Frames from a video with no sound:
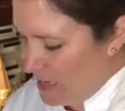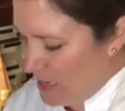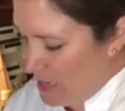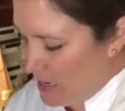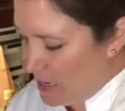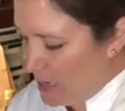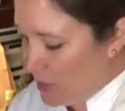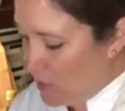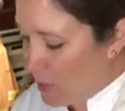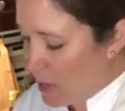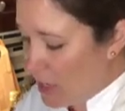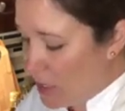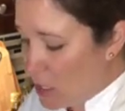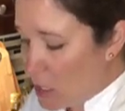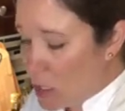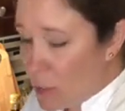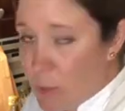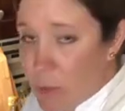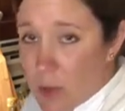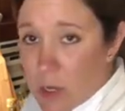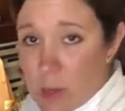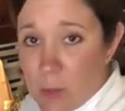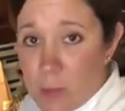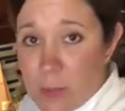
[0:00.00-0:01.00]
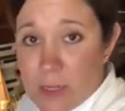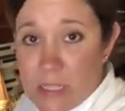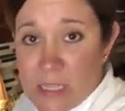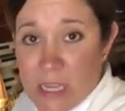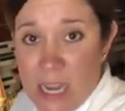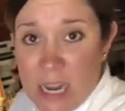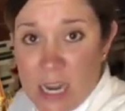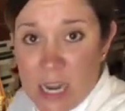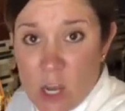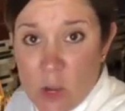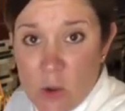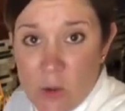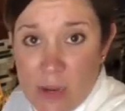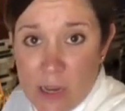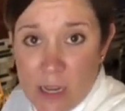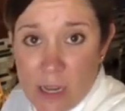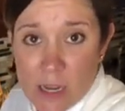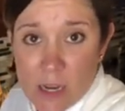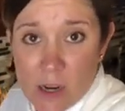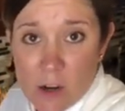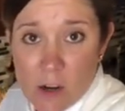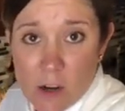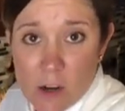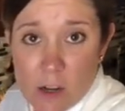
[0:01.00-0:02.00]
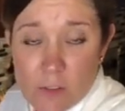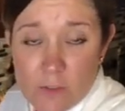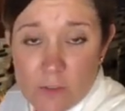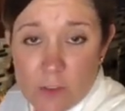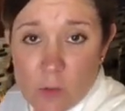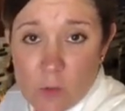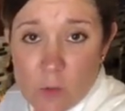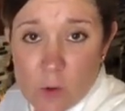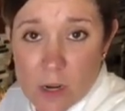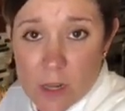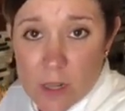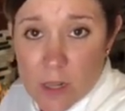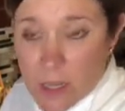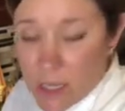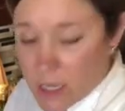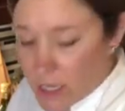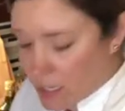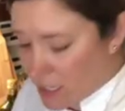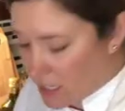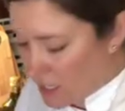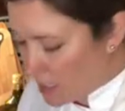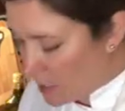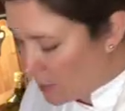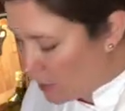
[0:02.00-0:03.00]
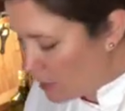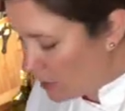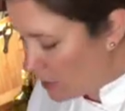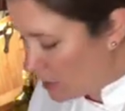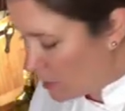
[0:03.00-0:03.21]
anyway, you could put a potato in here if you want to thicken it up